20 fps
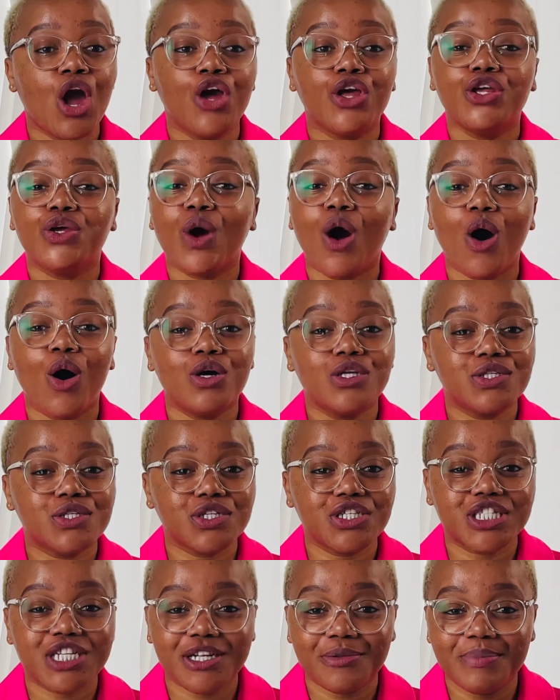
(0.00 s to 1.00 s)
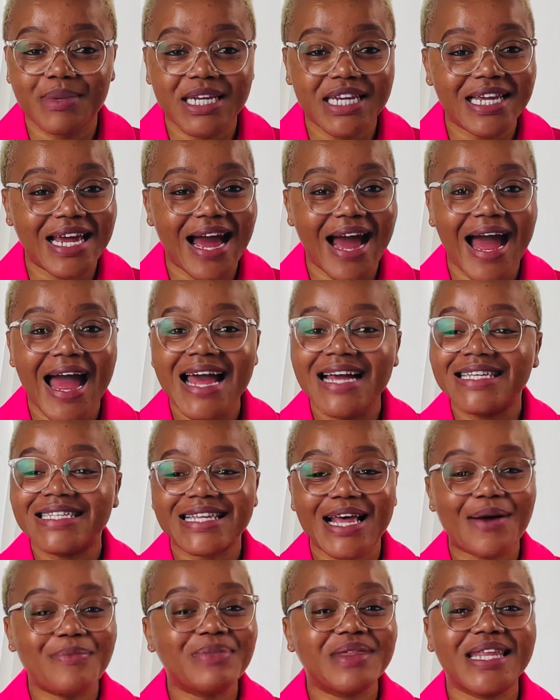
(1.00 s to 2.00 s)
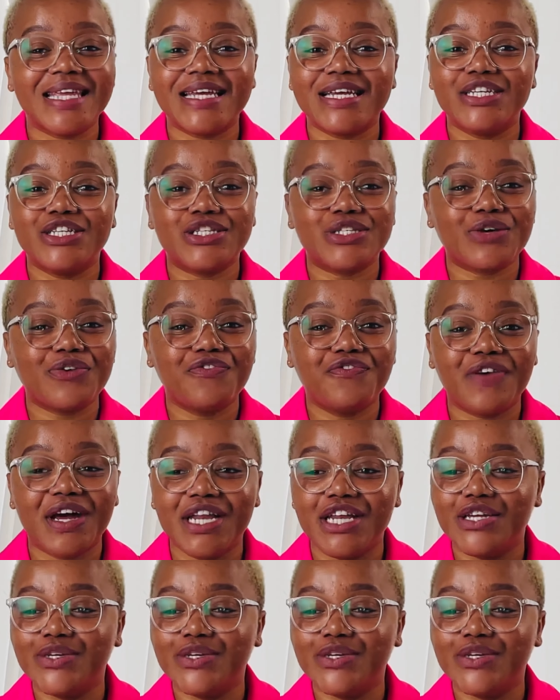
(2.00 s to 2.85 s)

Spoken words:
you're on social media, something is so funny,